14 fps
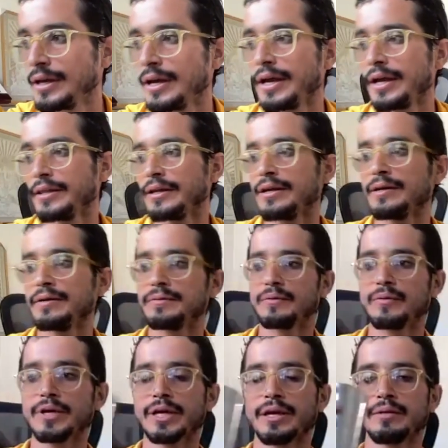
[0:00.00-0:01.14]
and
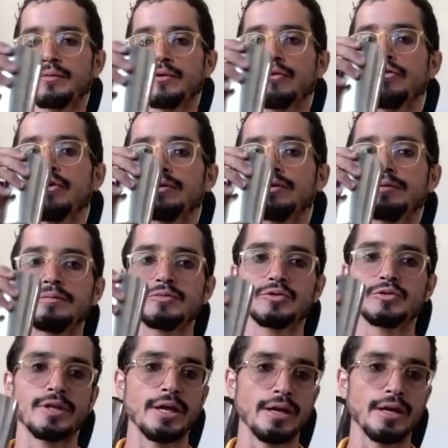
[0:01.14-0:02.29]
we can move on
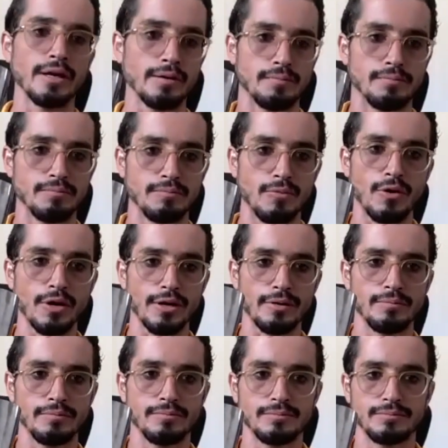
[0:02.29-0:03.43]
to the
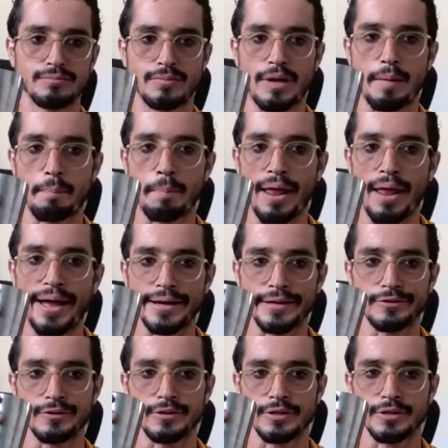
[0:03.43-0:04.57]
more
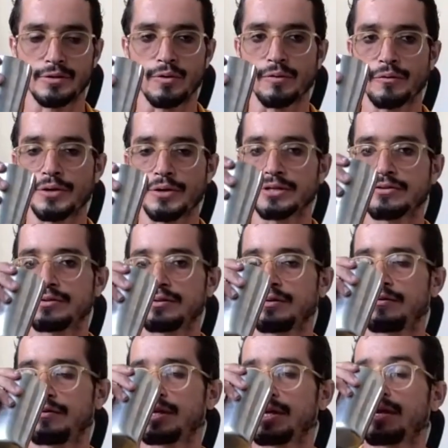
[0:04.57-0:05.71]
applied or concrete
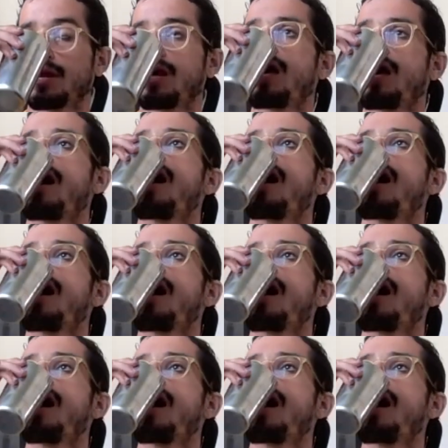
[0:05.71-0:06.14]
thing.